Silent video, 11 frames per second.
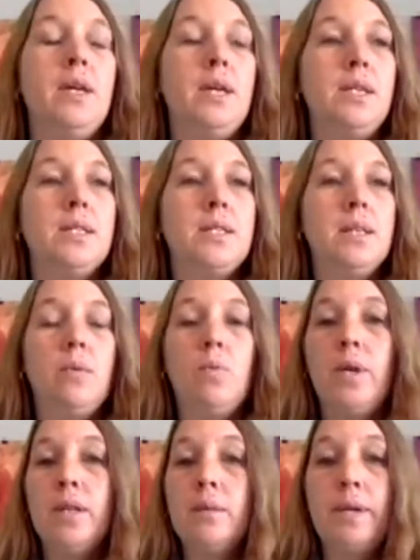is
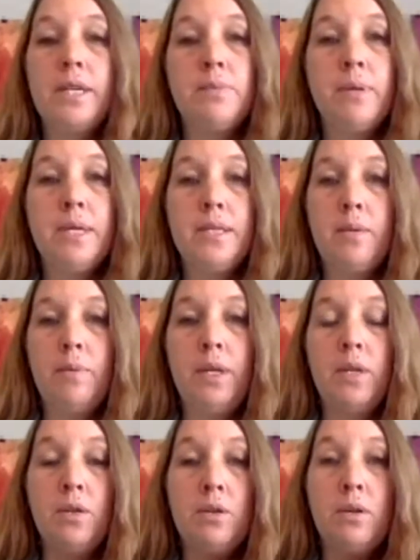one of the best ways that we
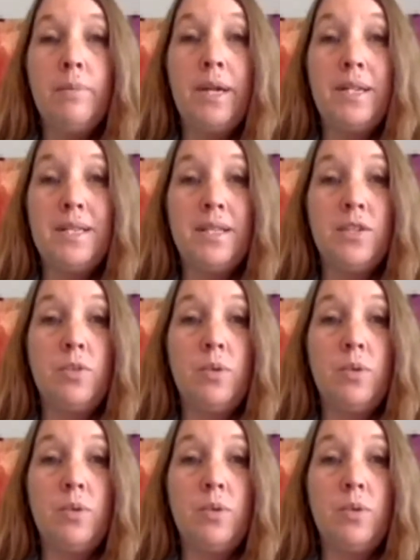can learn about essential